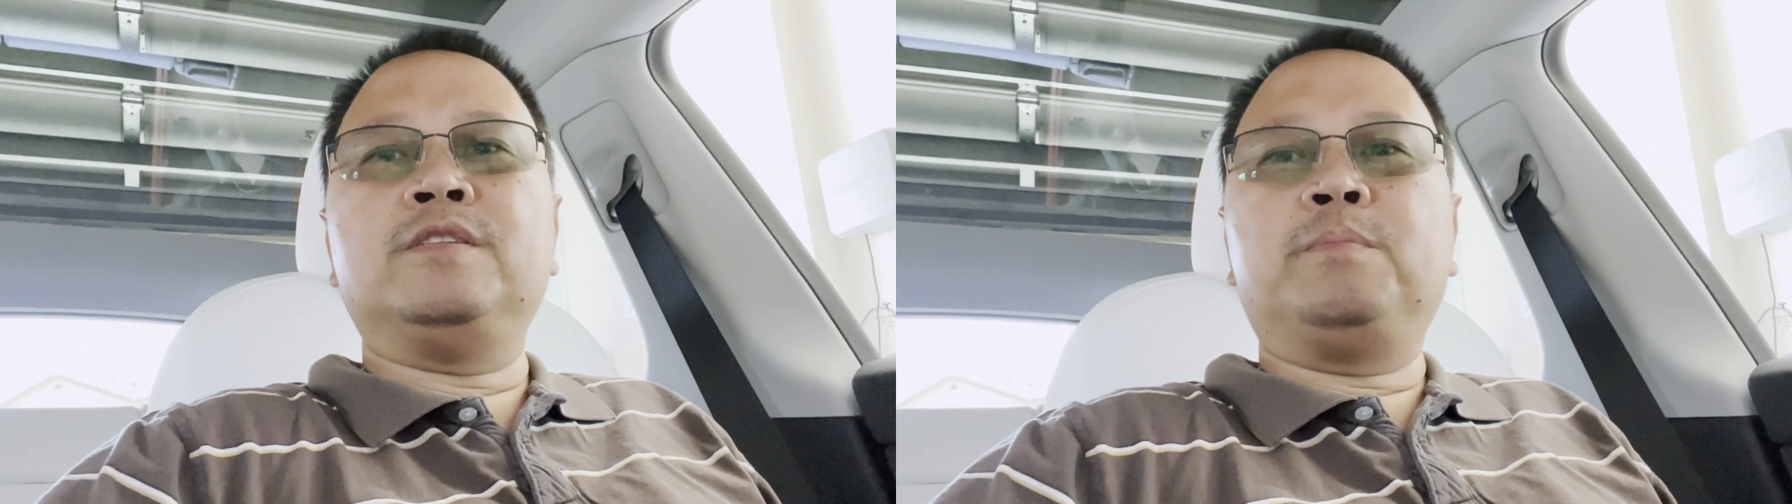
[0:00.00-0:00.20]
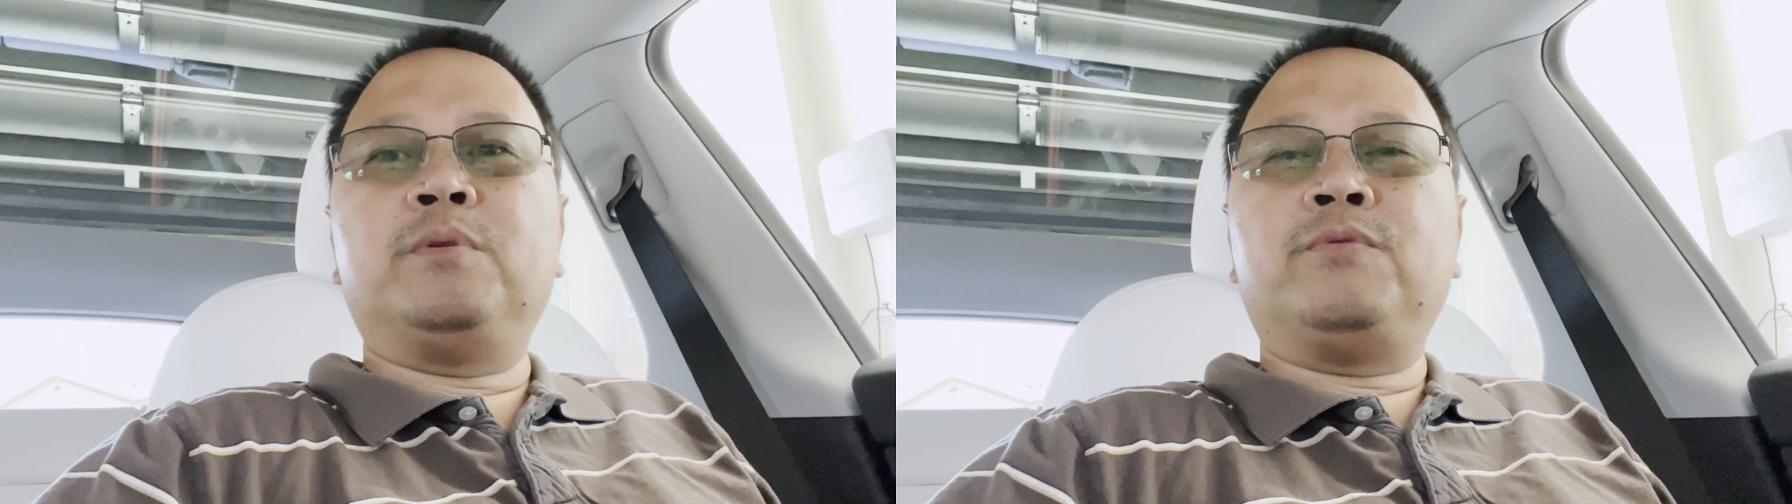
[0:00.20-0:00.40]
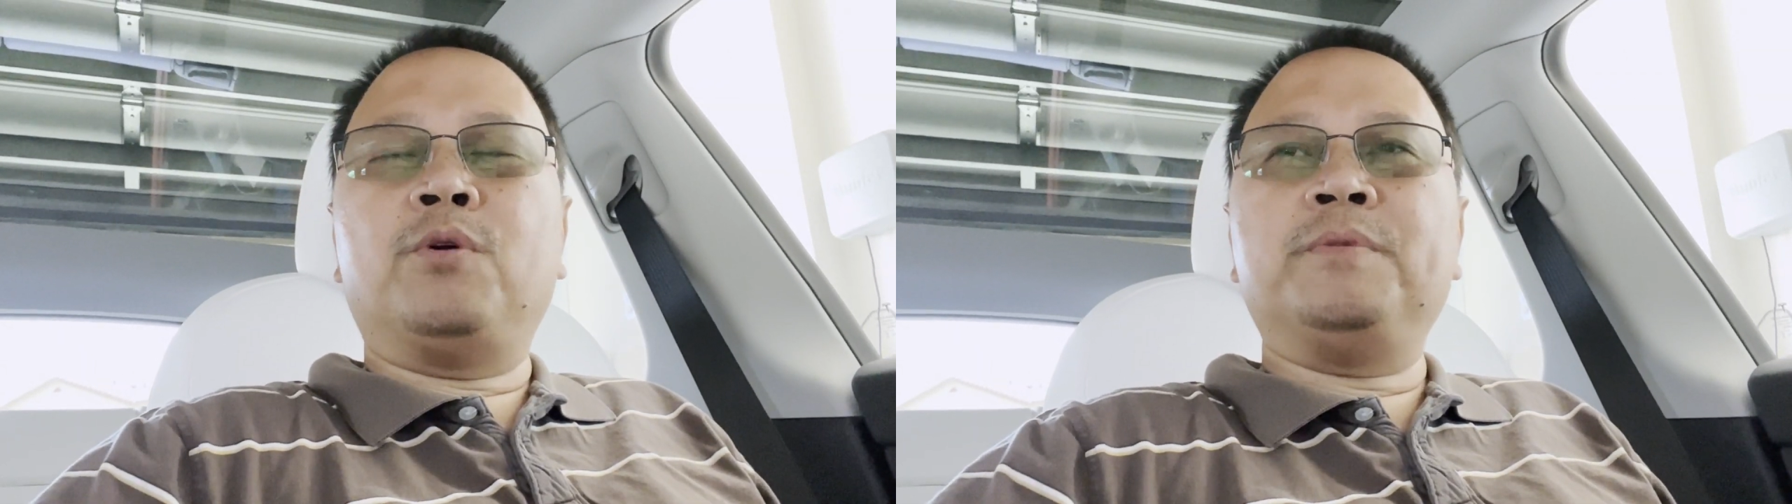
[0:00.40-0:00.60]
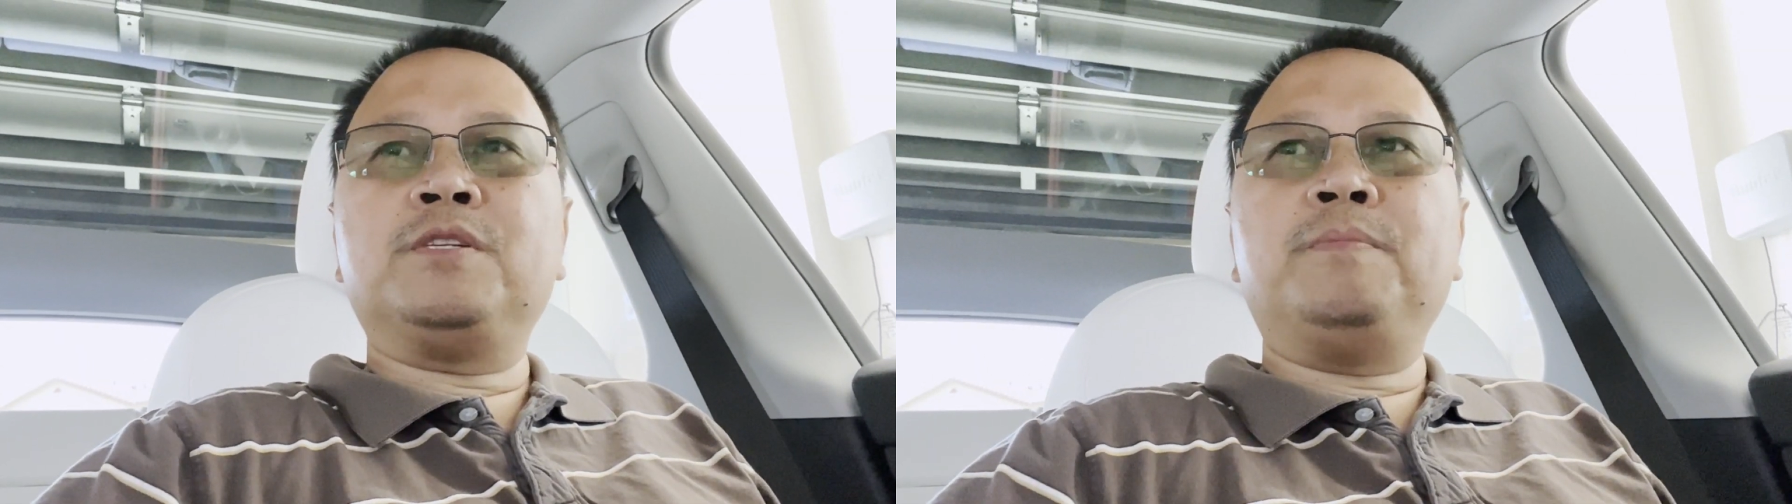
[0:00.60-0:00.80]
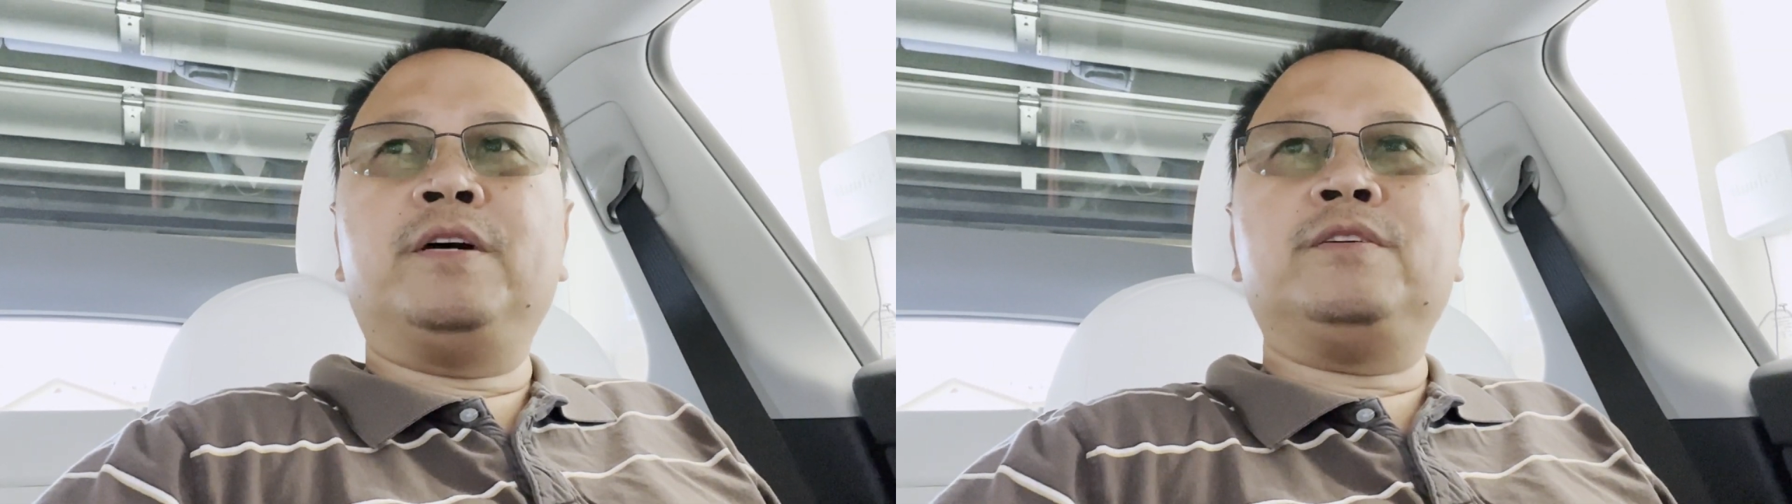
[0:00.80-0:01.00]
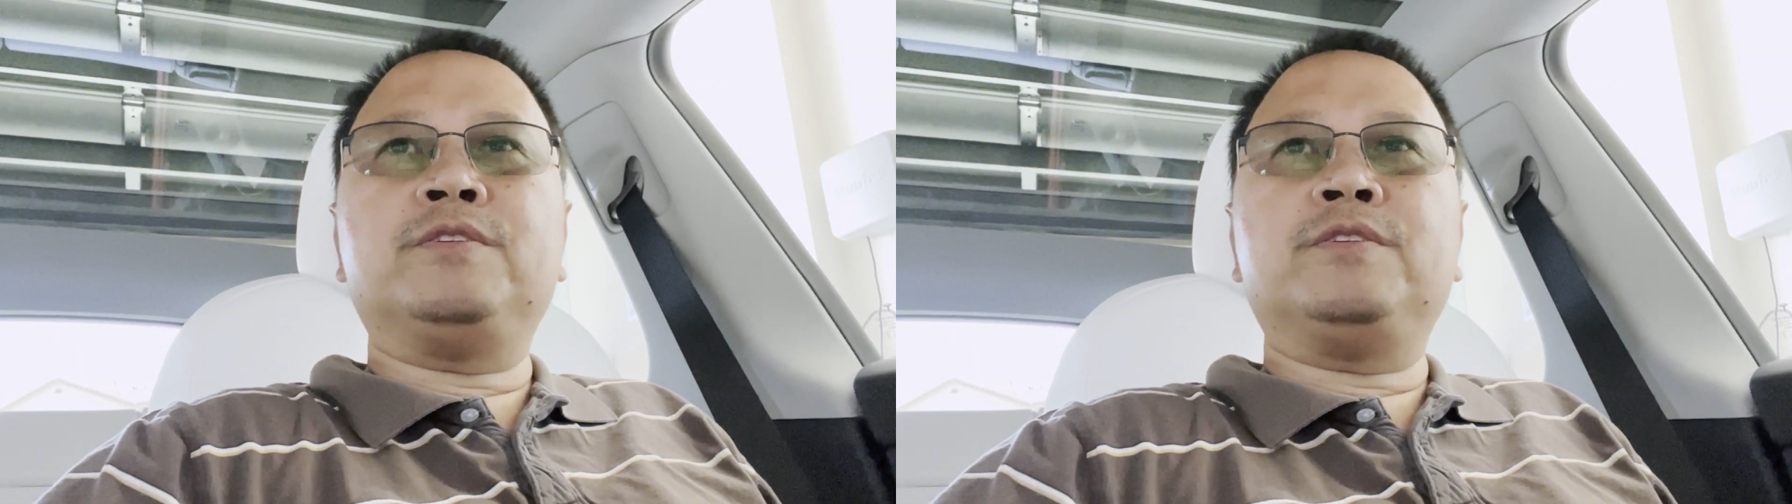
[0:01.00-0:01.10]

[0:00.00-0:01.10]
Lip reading: the performance model,